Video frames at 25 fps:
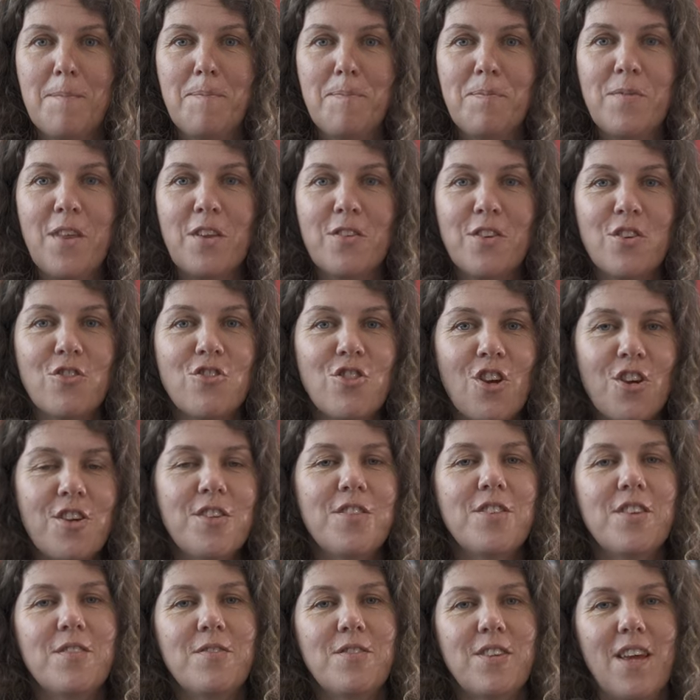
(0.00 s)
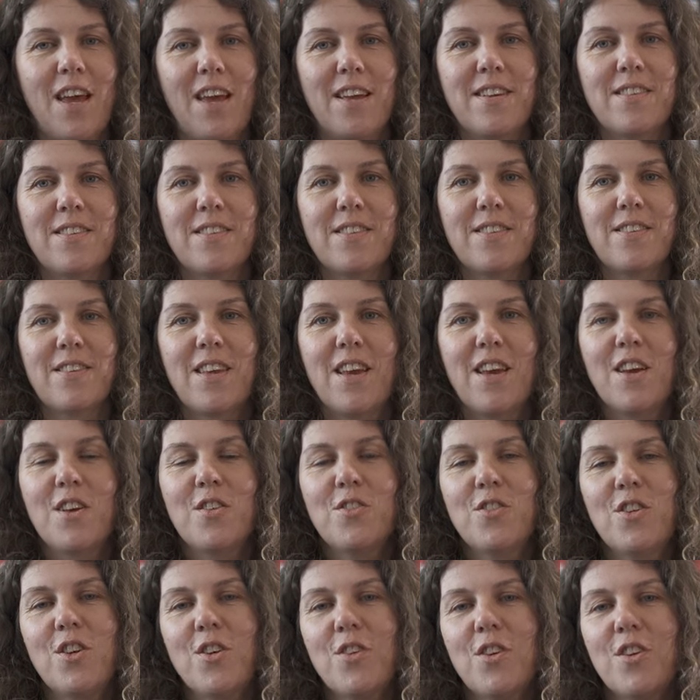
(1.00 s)
There's a choice of tasks,
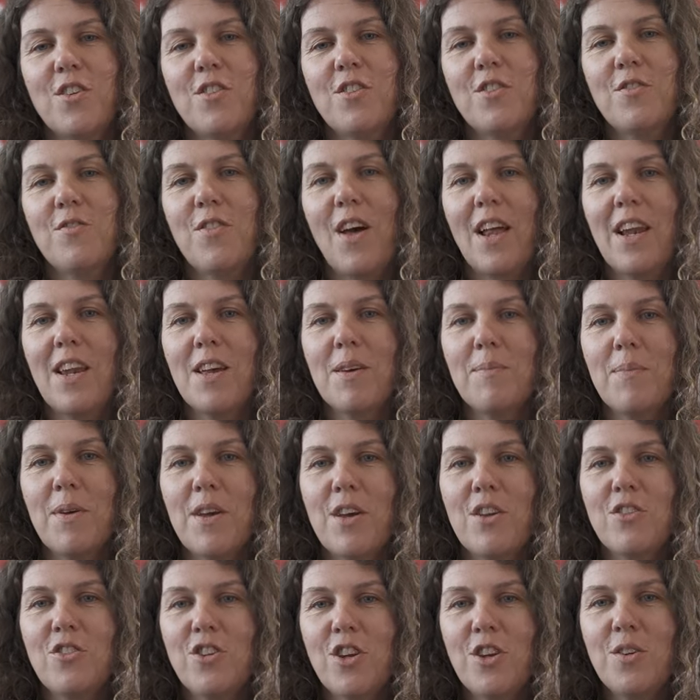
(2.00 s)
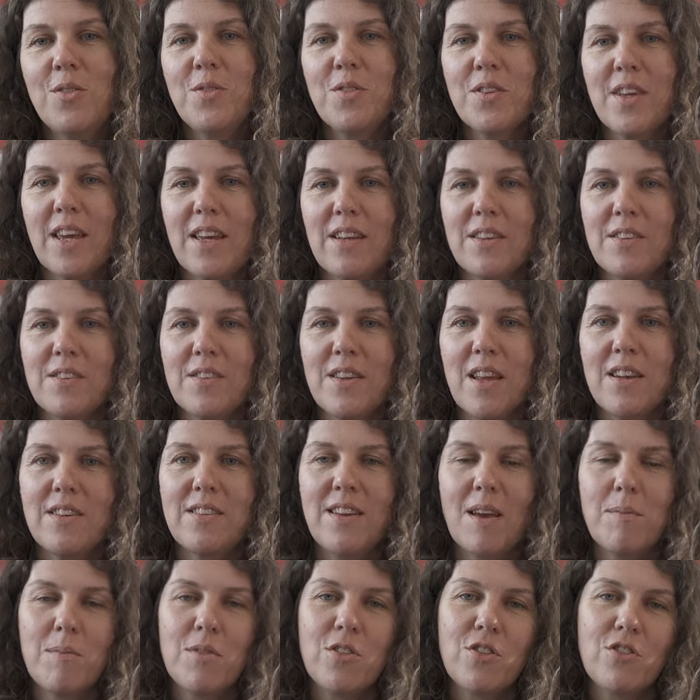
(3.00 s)
so you can develop new skills and
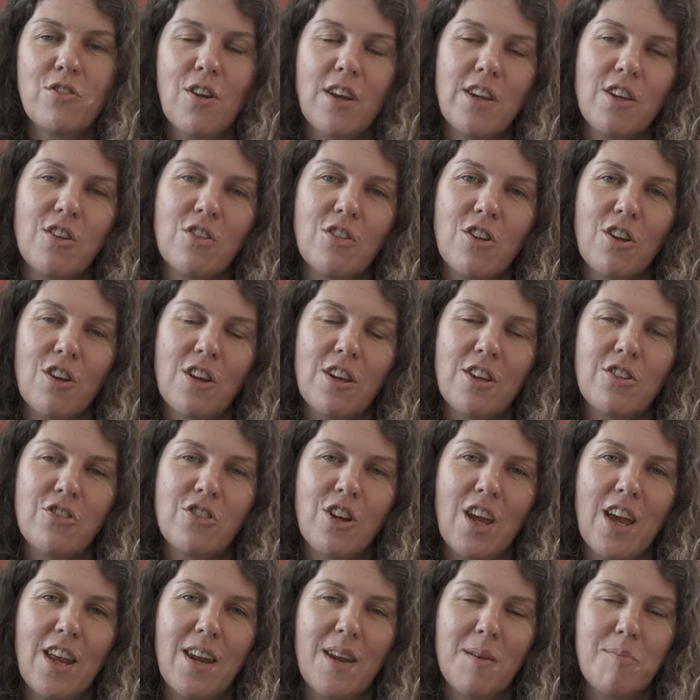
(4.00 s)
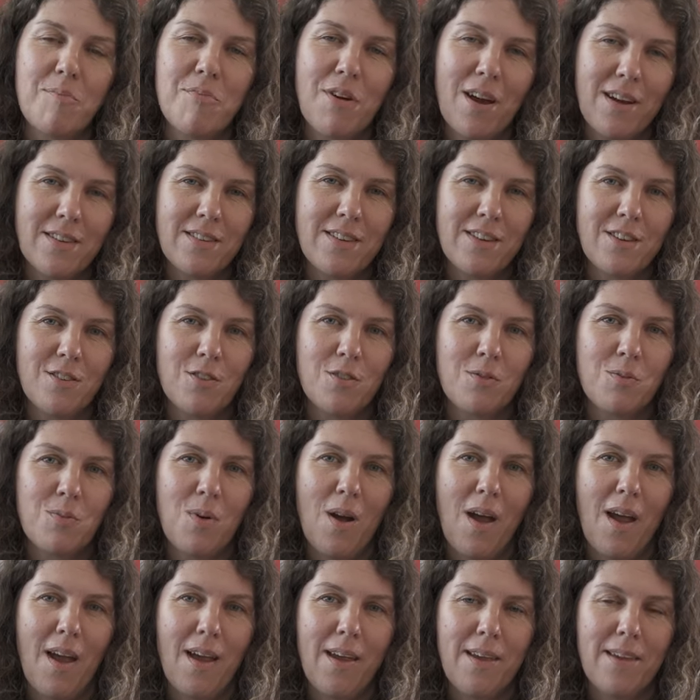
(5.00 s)
demonstrate your knowledge in a practical
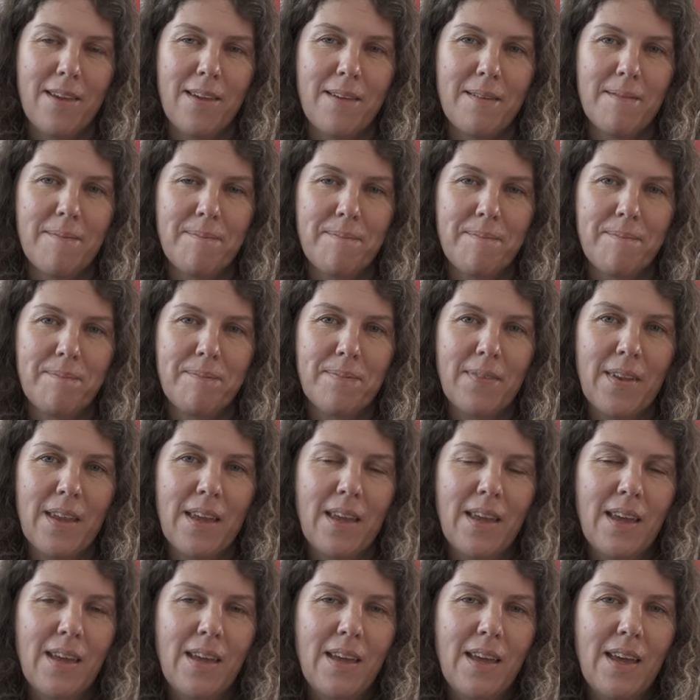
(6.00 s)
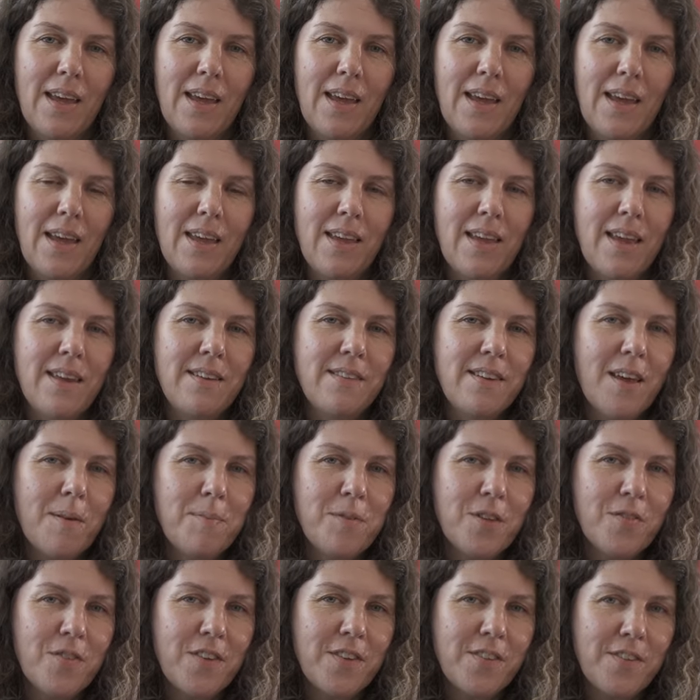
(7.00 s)
way. In terms
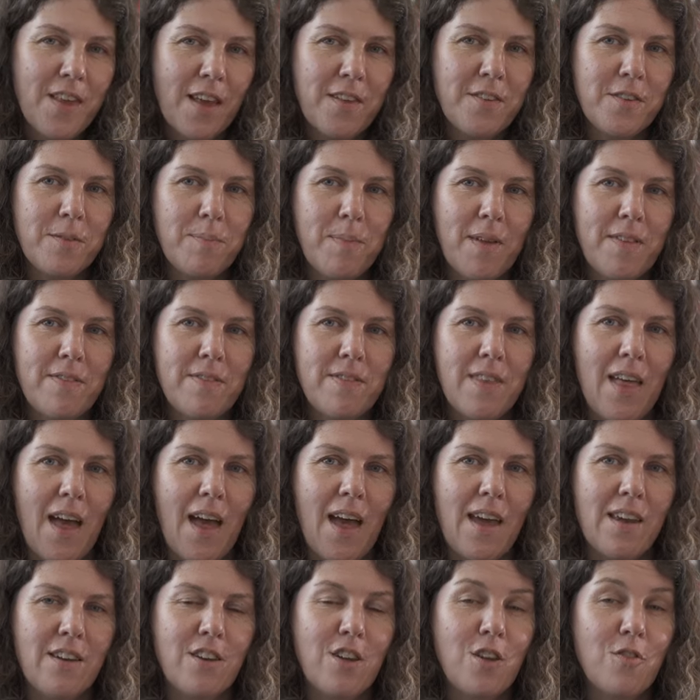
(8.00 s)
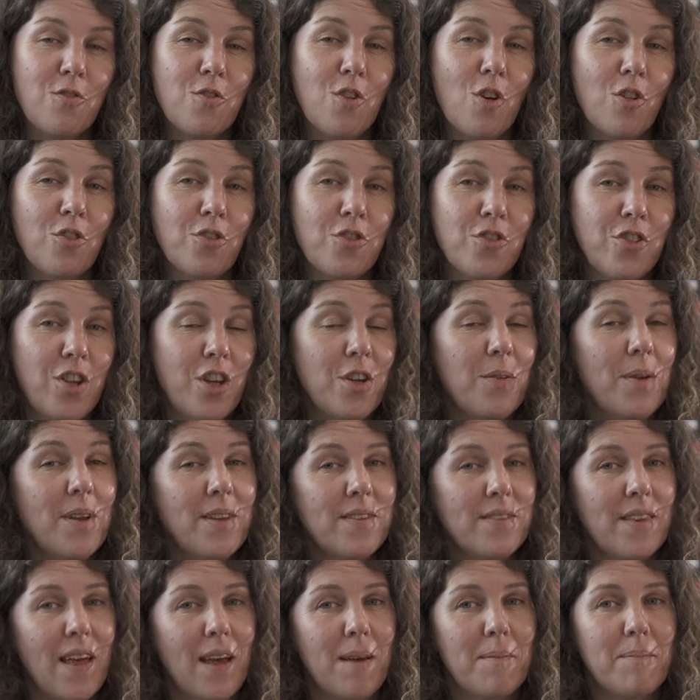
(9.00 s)
of assessment then, you've got two
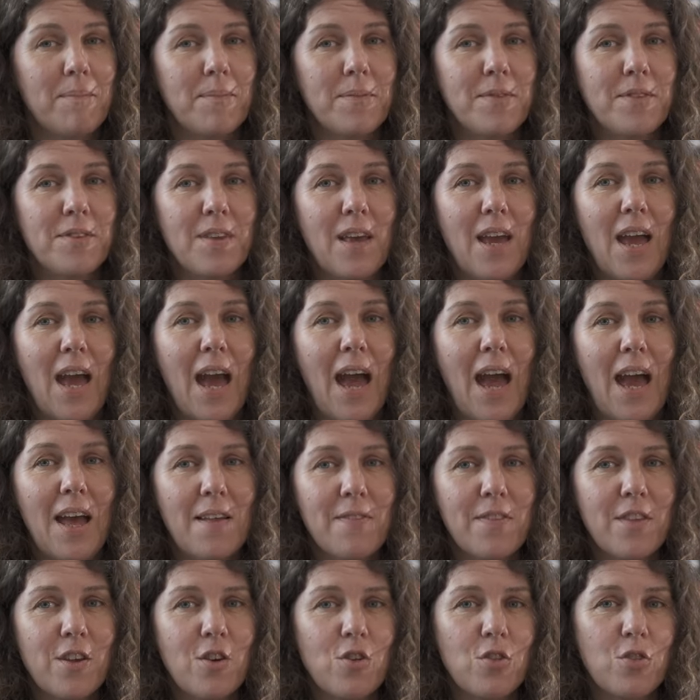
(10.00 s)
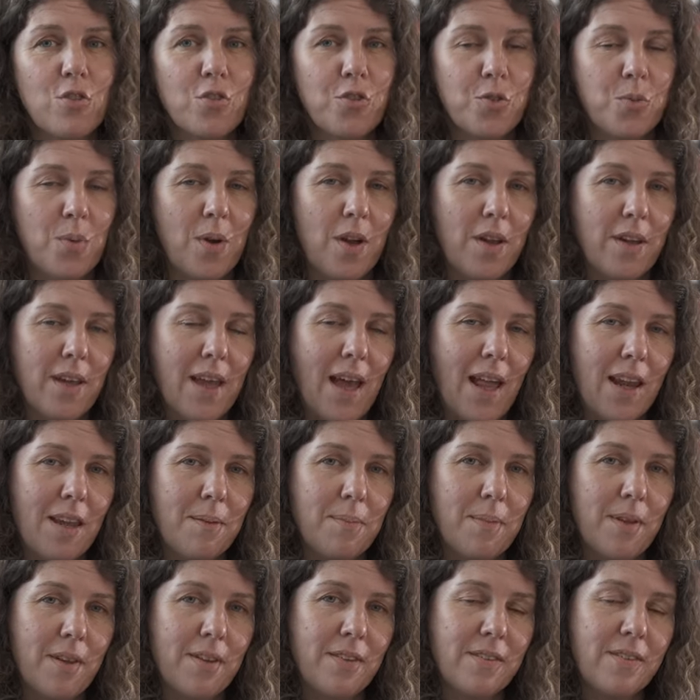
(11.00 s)
exams and the coursework
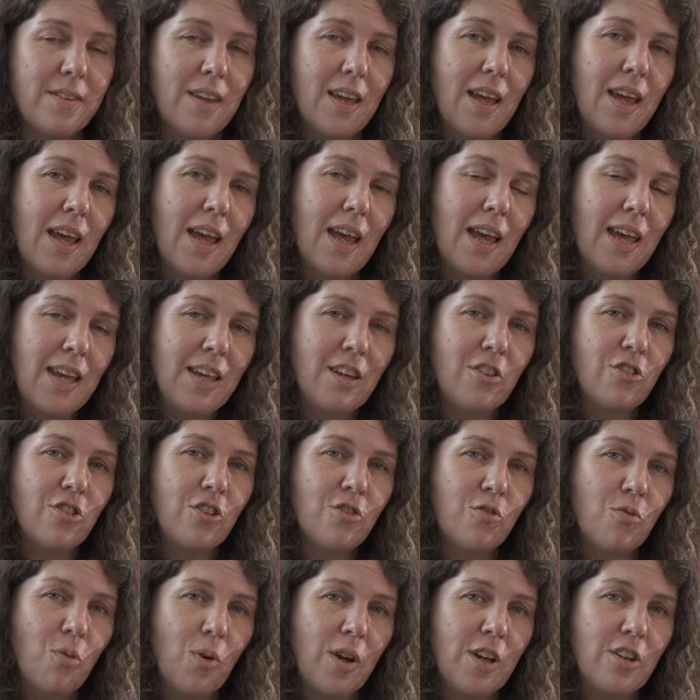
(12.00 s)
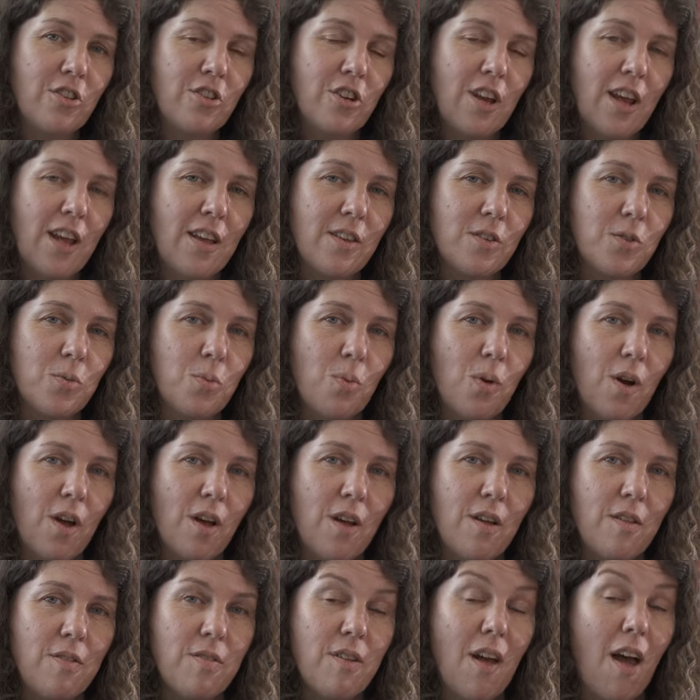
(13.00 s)
element, each of which is
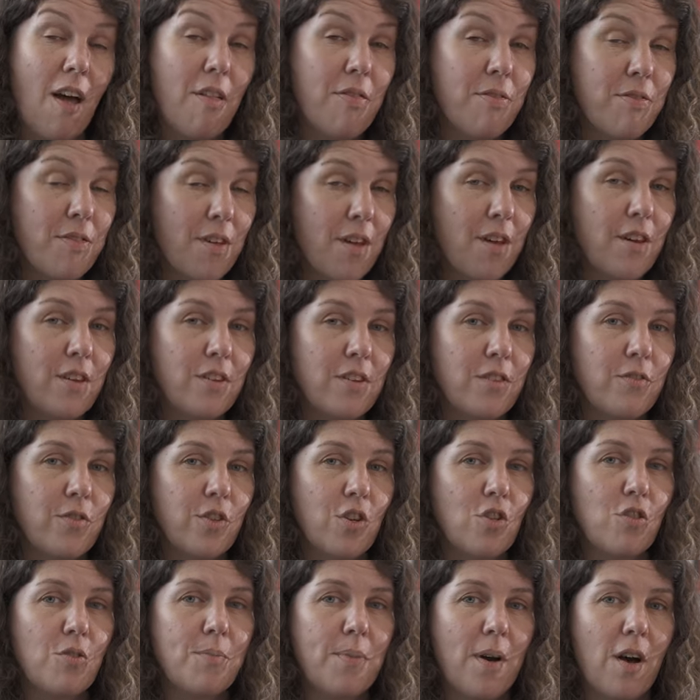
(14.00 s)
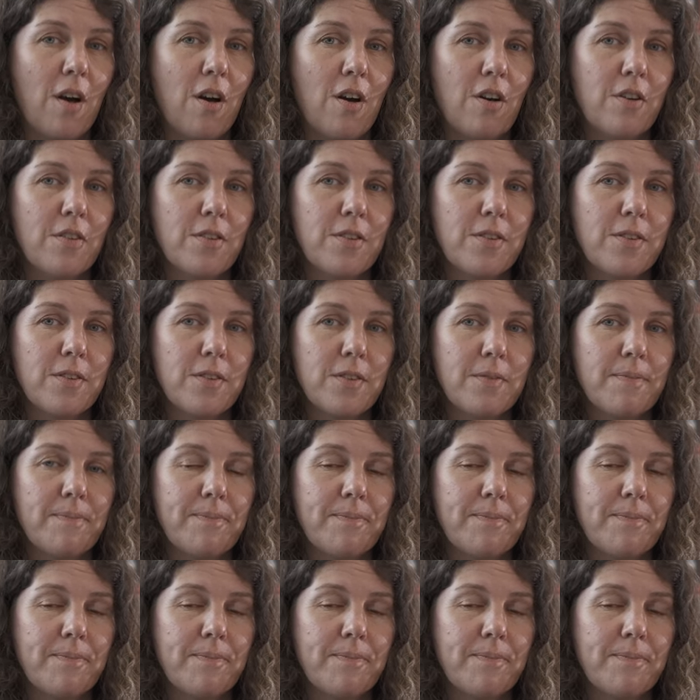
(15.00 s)
worth a third of your marks.